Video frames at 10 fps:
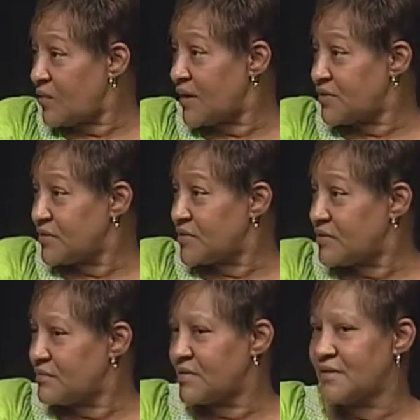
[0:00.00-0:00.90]

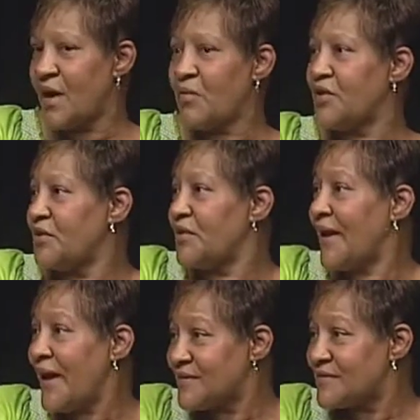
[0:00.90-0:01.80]
questions because I want to know
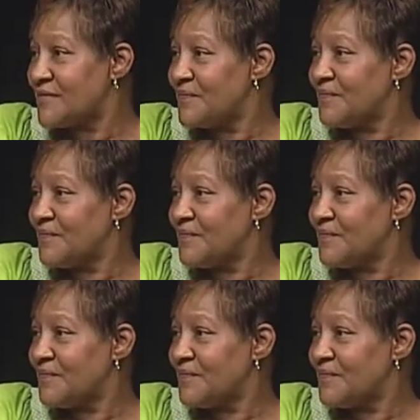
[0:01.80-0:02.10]
an answer.